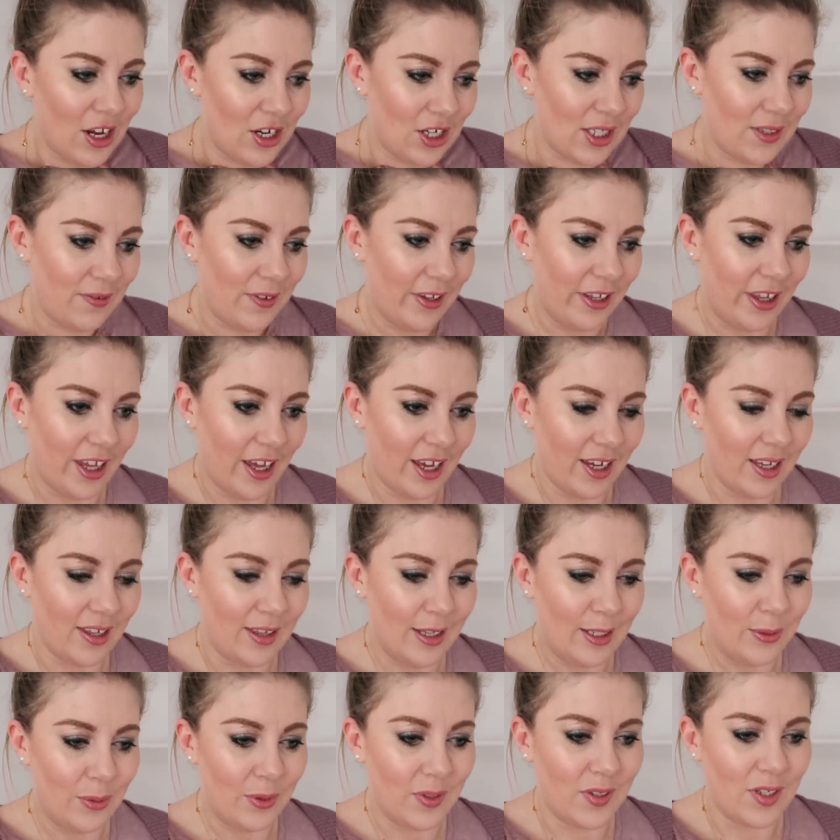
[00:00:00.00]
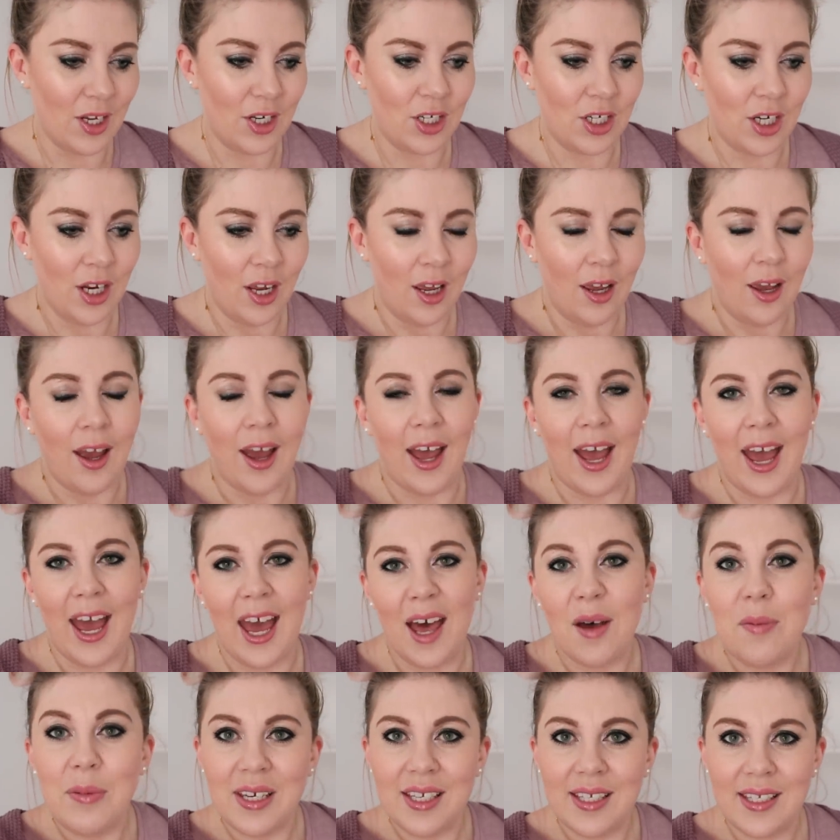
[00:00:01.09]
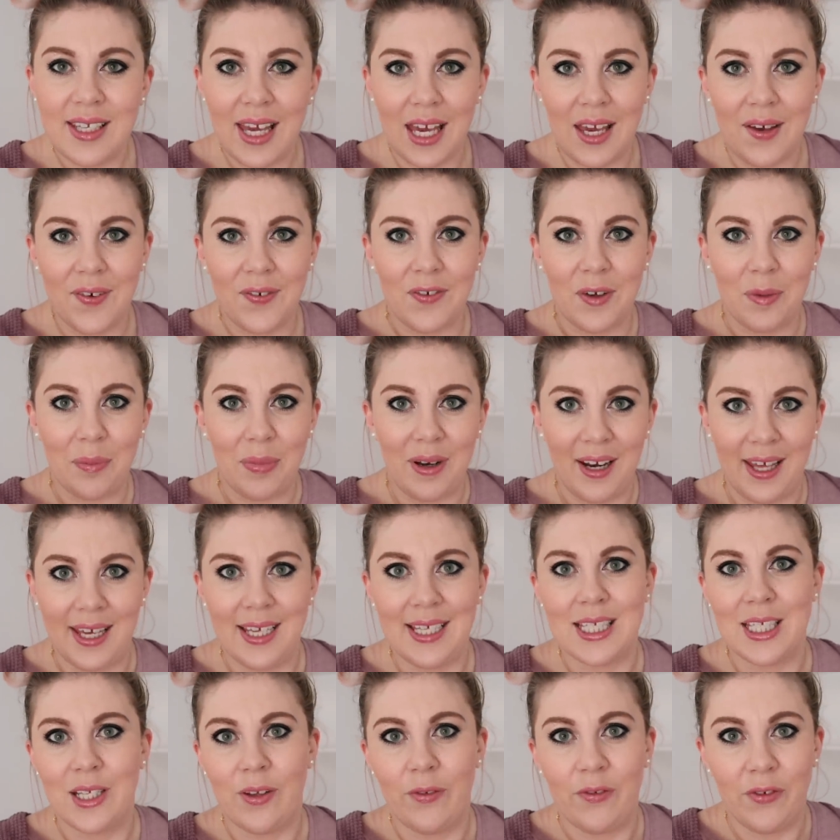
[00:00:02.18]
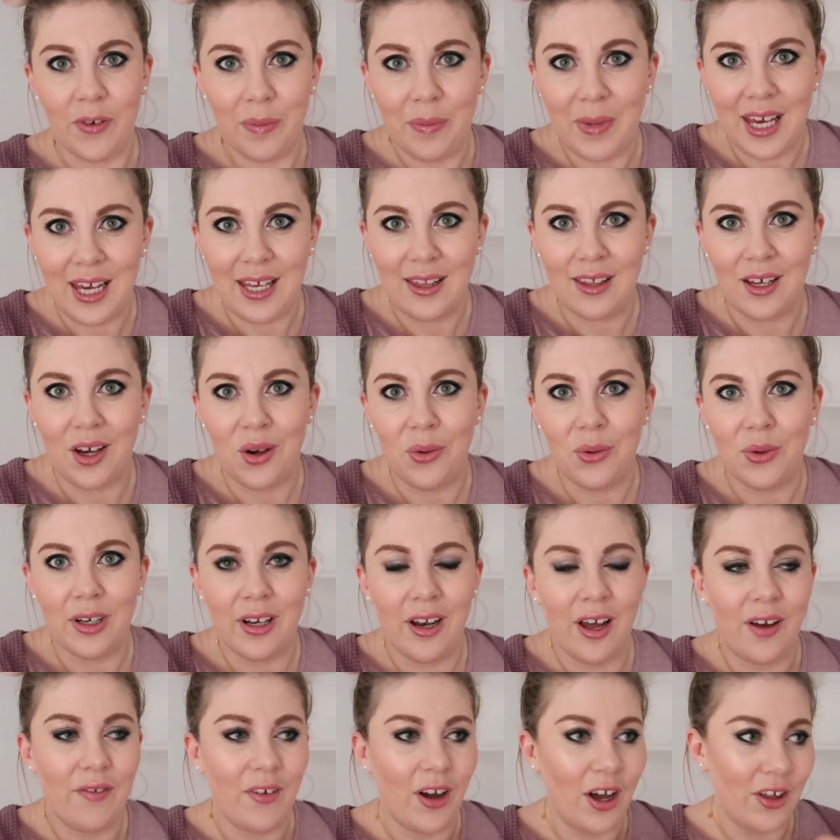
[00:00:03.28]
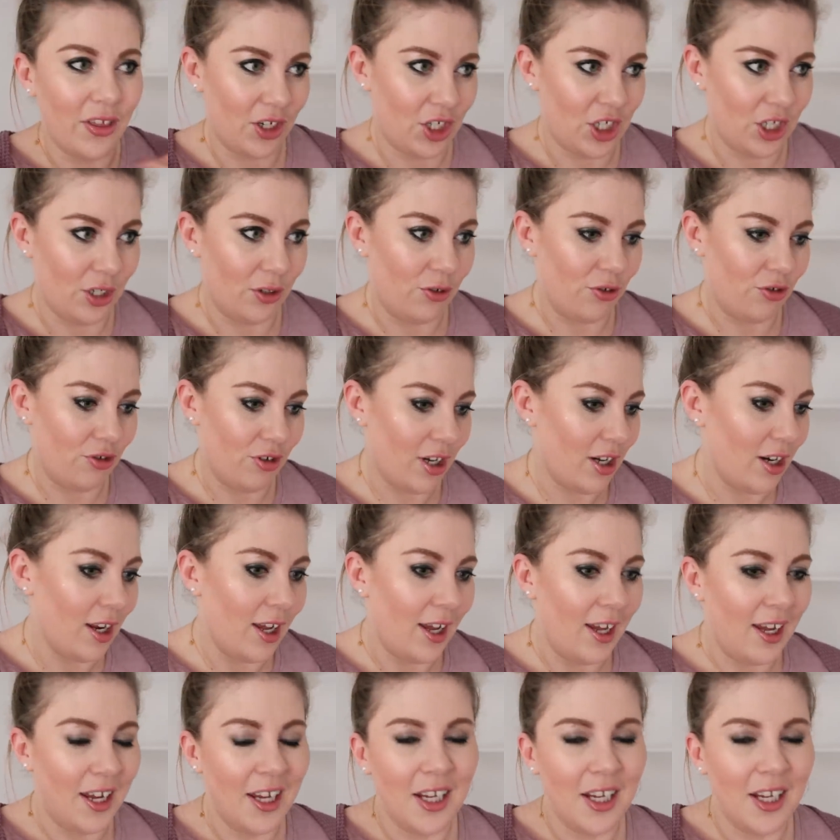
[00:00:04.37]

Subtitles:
I just feel like this was such a happy, safe place for me that I would love other children